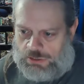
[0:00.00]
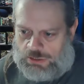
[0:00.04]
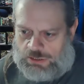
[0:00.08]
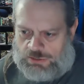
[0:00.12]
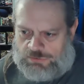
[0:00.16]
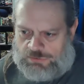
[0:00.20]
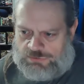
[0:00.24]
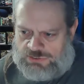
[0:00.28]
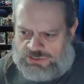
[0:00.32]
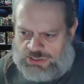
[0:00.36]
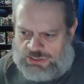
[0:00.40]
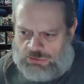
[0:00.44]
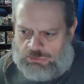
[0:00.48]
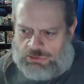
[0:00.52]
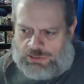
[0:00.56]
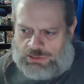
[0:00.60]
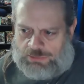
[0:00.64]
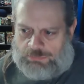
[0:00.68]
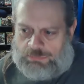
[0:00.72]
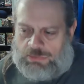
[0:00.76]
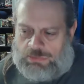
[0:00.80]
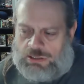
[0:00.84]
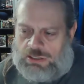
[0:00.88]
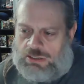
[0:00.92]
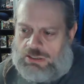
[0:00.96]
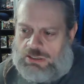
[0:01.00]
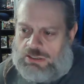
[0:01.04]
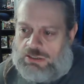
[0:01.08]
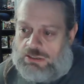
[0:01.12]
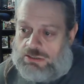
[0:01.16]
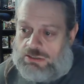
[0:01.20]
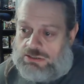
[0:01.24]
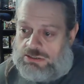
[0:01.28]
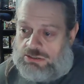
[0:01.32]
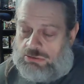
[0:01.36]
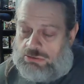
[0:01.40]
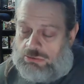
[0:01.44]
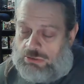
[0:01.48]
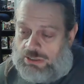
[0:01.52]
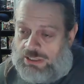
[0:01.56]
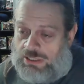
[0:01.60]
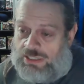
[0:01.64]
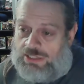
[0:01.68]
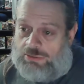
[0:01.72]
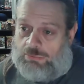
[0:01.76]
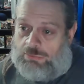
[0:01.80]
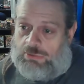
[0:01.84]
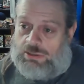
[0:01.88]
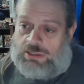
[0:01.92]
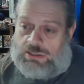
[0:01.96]
of sodium. So,
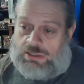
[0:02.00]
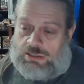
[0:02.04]
anyway,